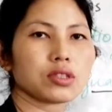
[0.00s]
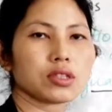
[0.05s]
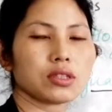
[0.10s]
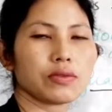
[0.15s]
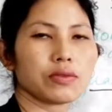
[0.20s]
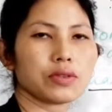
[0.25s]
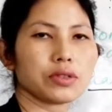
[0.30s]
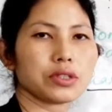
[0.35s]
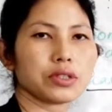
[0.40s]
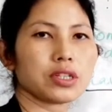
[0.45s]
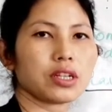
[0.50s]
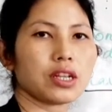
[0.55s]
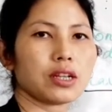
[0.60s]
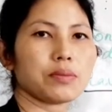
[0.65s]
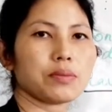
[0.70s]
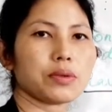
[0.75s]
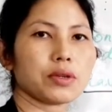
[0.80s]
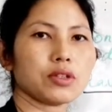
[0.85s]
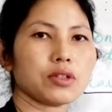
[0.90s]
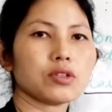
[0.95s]
division and
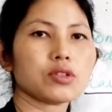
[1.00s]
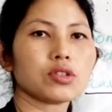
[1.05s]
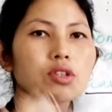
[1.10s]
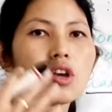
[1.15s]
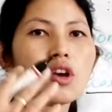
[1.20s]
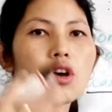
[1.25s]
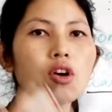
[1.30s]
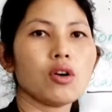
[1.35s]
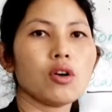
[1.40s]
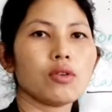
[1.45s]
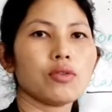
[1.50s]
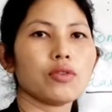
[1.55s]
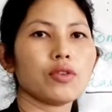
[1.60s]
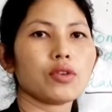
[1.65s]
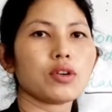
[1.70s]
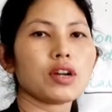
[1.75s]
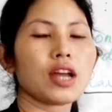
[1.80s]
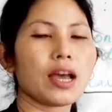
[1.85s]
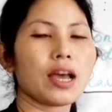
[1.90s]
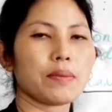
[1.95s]
produce
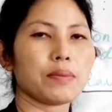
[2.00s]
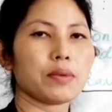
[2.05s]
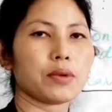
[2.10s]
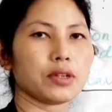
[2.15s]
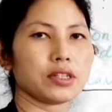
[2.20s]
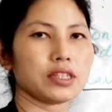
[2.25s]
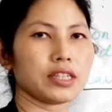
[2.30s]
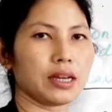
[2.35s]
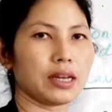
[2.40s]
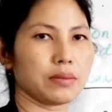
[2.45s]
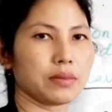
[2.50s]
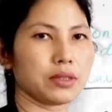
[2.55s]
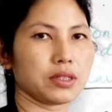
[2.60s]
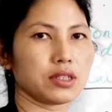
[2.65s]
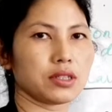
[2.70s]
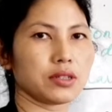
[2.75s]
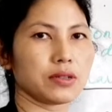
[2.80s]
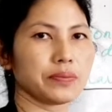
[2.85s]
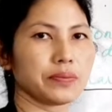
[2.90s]
4 haploid gametes.